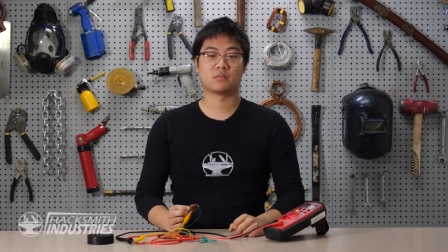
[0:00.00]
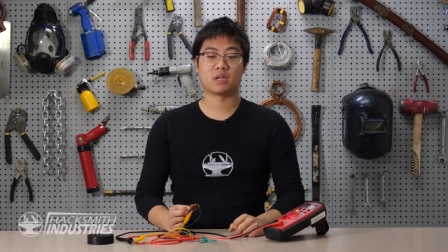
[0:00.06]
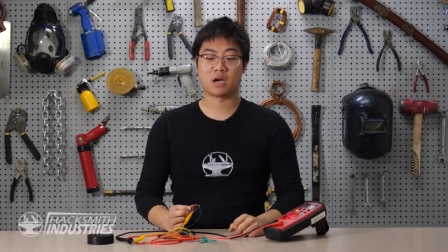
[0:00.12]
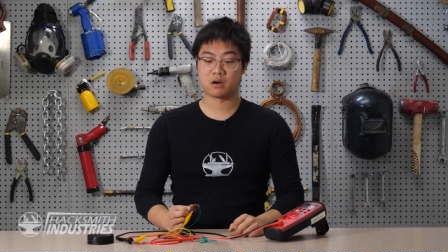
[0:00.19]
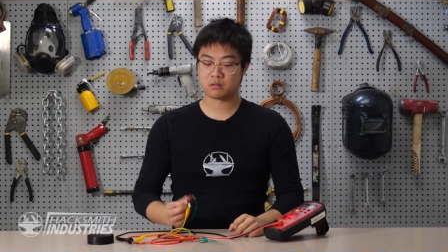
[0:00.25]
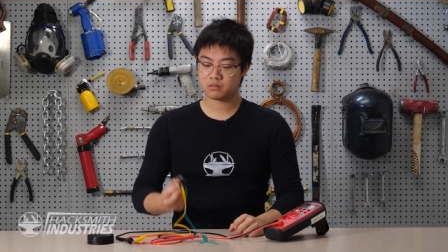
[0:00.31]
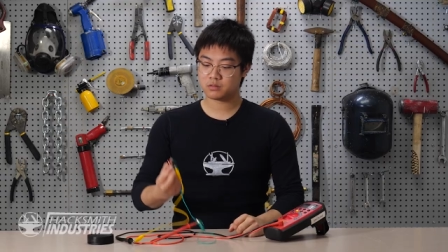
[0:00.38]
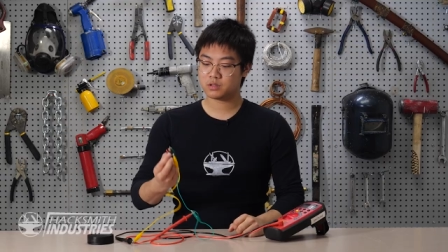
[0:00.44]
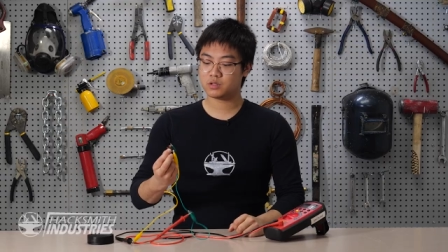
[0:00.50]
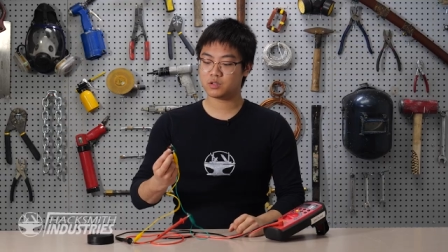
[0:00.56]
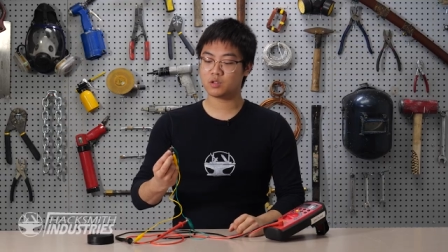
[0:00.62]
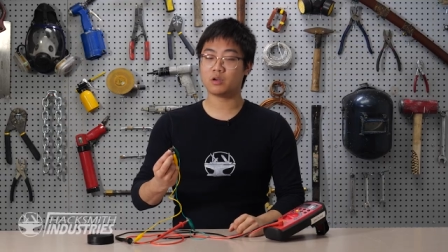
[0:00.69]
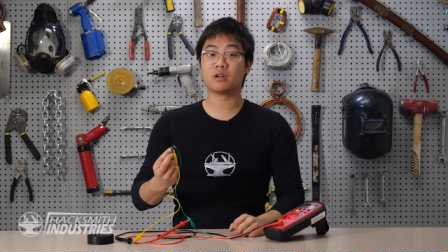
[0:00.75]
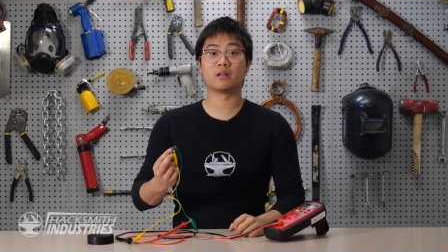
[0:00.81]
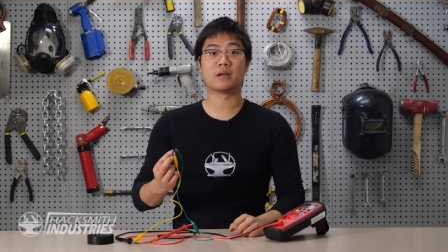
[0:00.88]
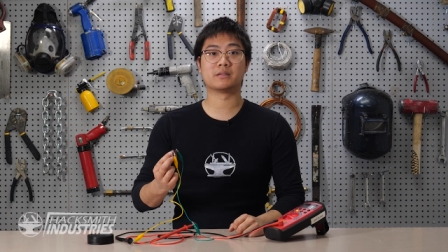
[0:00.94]
Now,
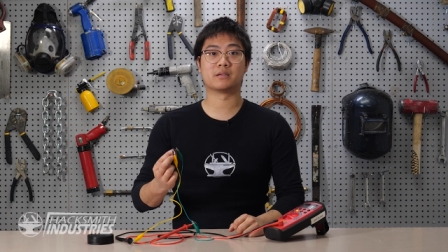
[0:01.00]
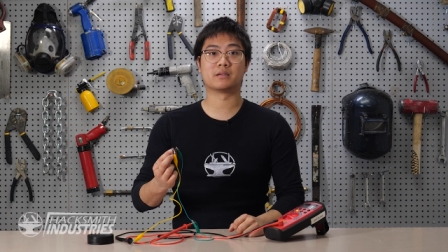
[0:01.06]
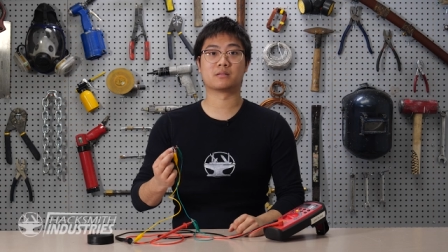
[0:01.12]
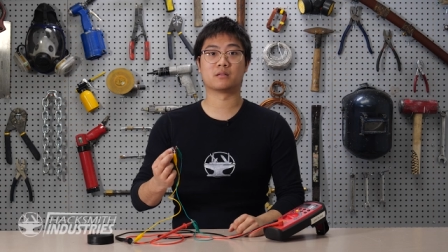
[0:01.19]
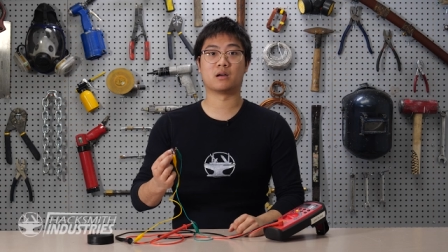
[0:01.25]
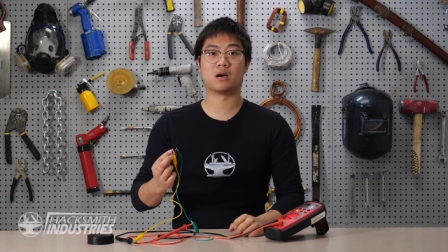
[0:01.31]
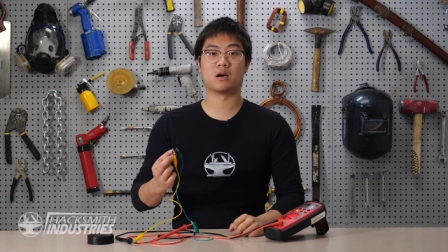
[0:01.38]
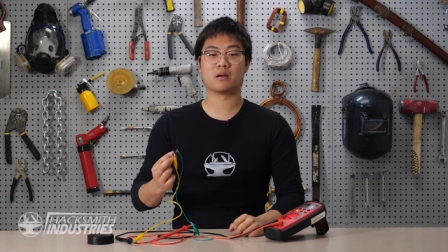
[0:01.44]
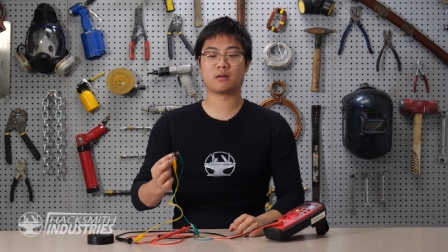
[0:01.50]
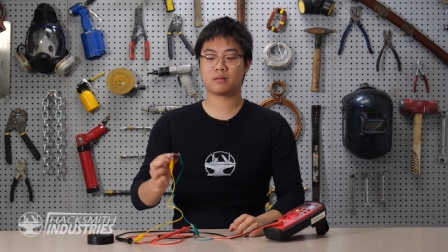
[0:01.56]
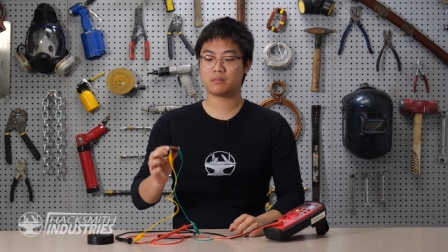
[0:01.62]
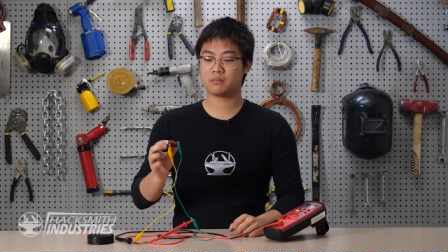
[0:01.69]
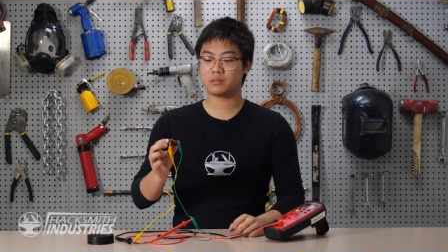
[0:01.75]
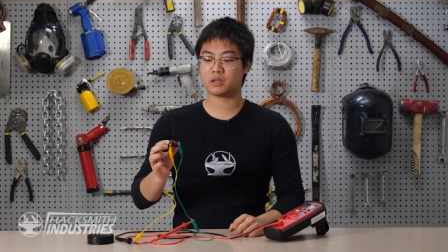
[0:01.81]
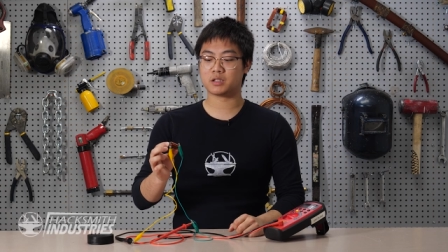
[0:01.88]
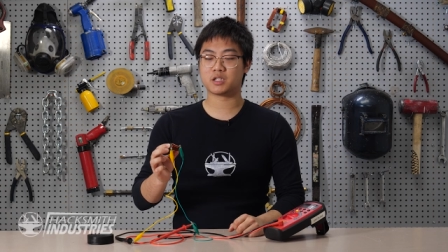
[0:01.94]
due to Lenz's law,
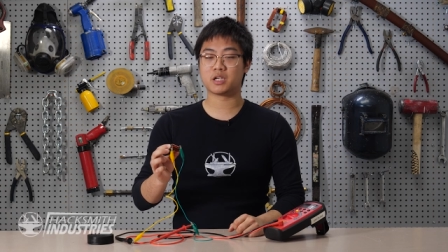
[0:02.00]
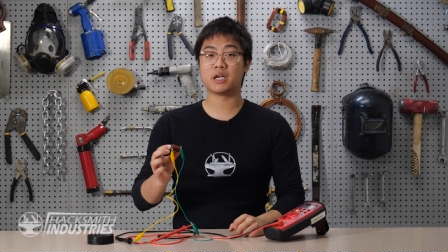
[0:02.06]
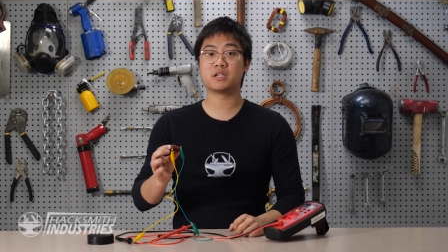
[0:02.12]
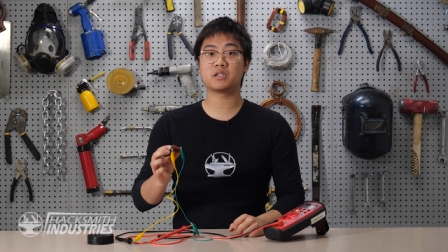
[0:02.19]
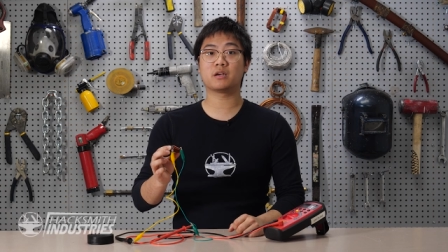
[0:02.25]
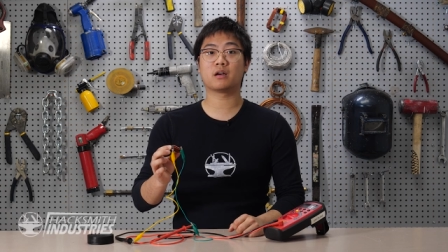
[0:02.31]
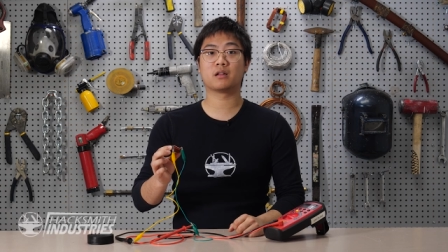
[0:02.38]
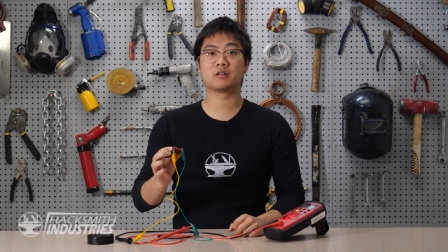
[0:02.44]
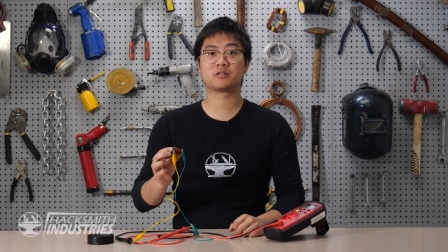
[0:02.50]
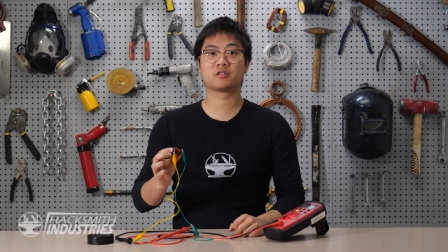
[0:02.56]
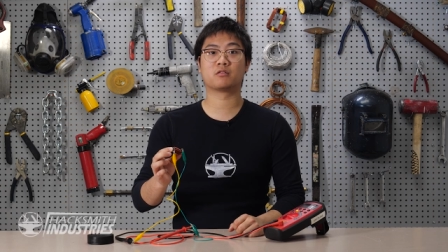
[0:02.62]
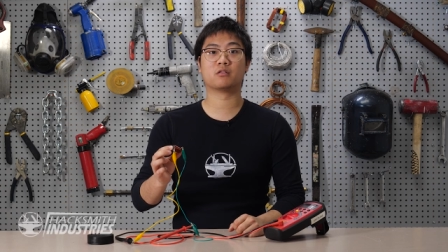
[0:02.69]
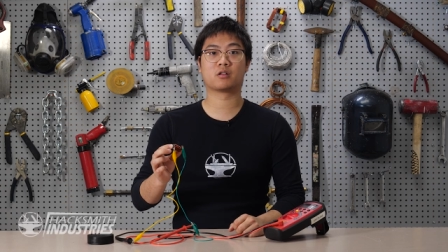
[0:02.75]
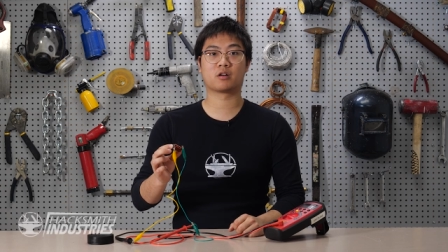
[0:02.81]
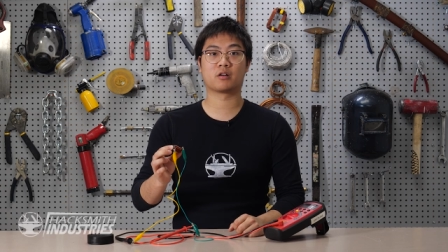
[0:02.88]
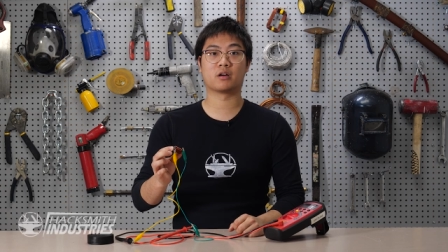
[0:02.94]
the changing
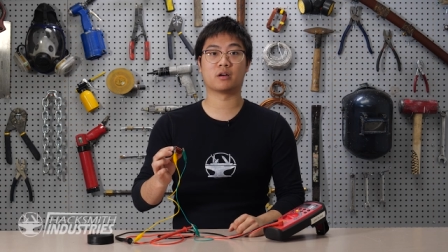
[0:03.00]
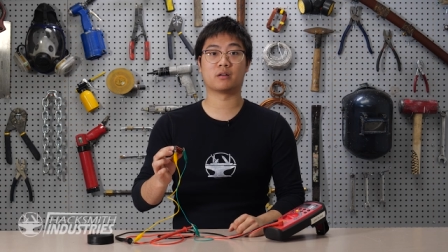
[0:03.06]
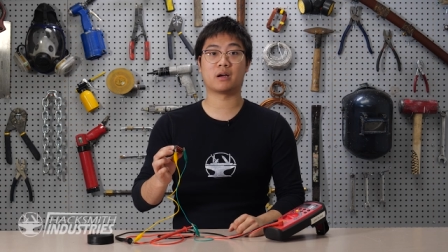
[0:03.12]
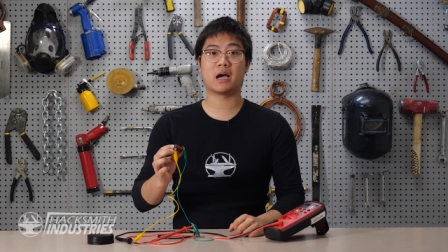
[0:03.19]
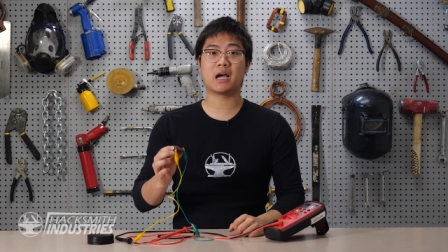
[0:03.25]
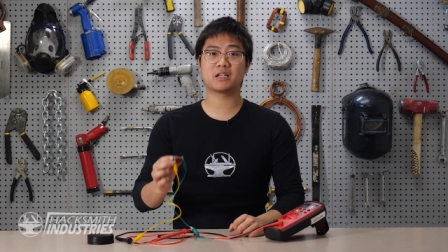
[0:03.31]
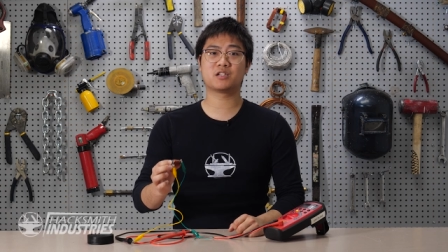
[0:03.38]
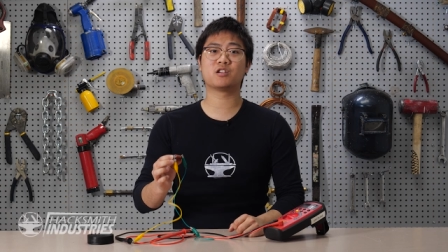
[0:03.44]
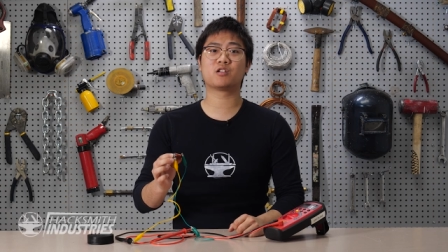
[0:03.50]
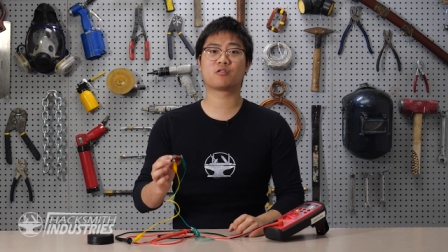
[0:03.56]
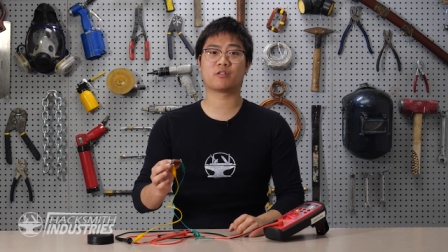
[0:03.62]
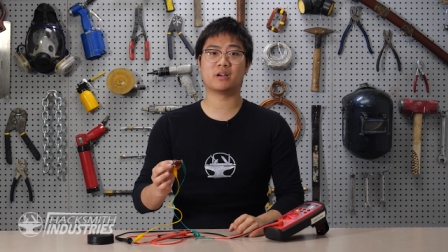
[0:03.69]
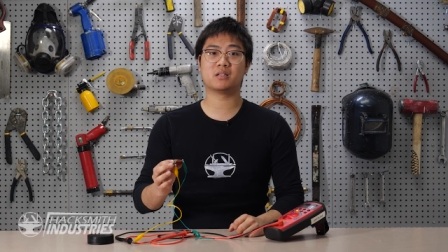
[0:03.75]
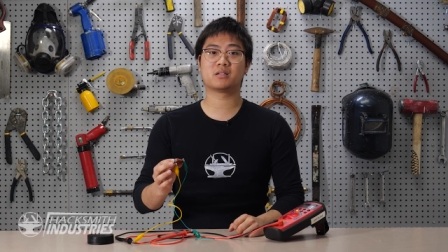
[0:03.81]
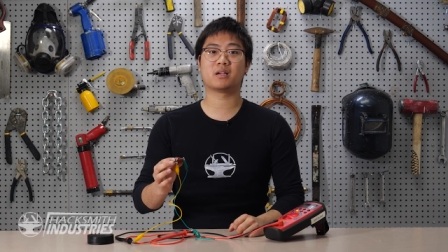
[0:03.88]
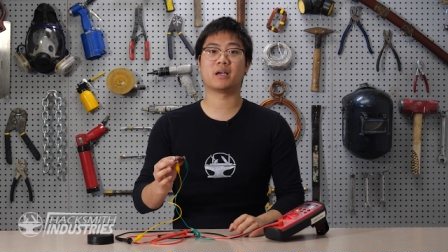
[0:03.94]
electrical current actually
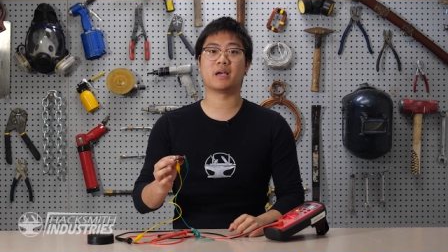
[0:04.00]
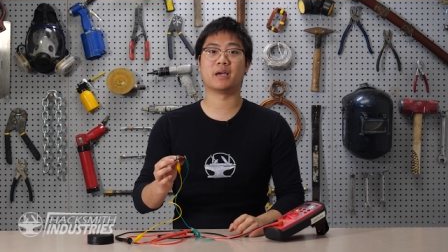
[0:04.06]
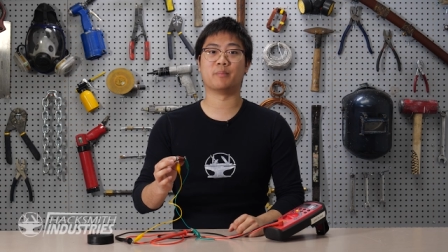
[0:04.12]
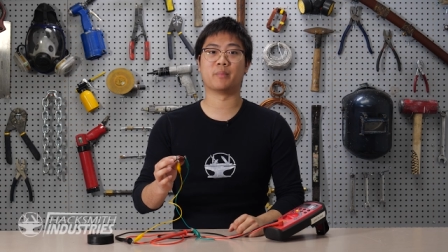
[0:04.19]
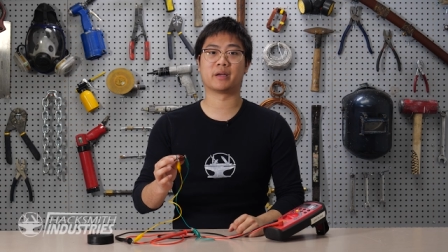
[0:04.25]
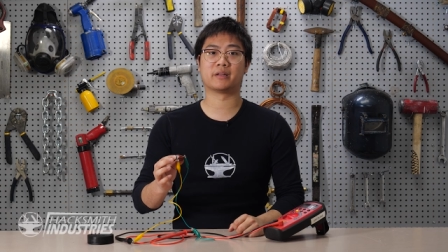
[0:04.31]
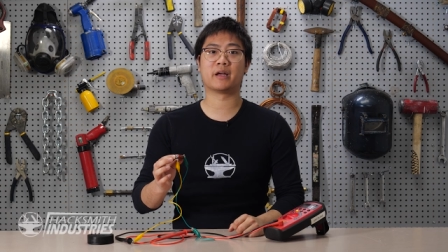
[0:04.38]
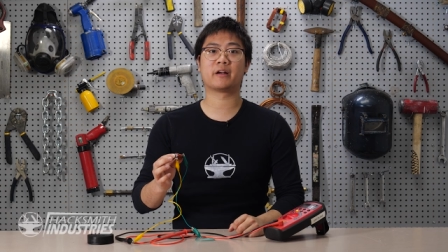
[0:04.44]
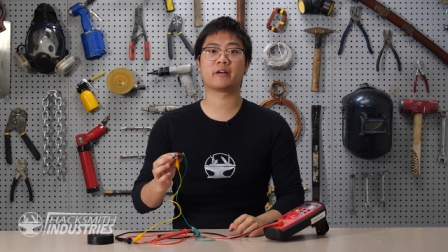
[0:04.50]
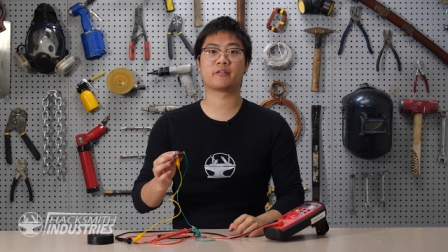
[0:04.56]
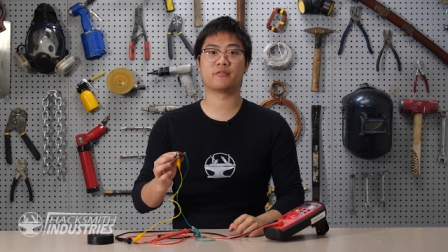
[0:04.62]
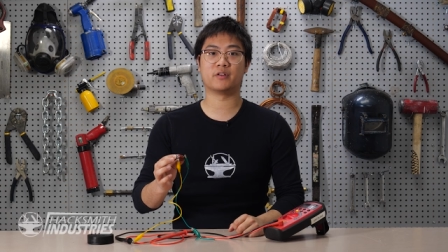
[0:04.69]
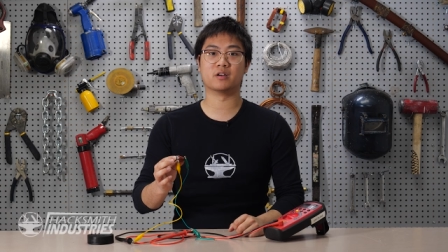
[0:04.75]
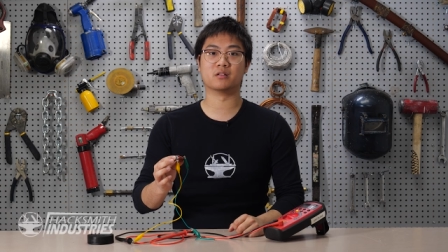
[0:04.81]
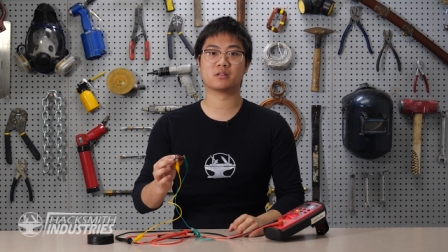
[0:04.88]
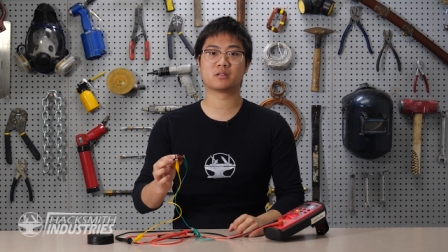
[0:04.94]
creates a magnetic
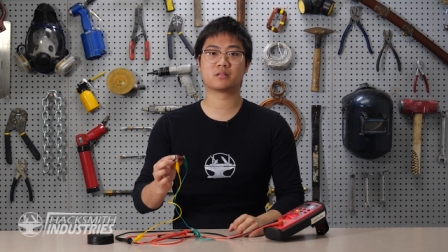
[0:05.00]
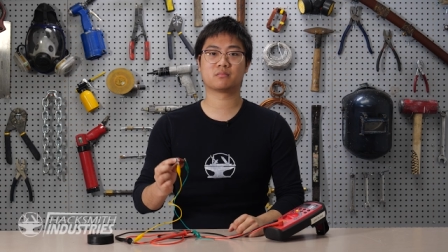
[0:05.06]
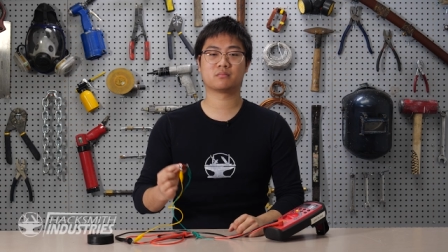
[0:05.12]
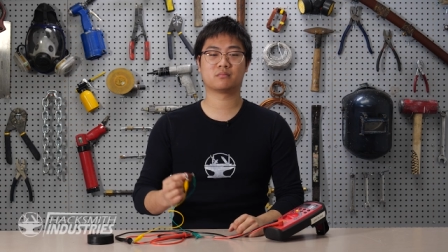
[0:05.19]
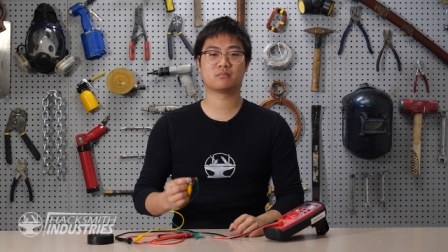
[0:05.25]
field.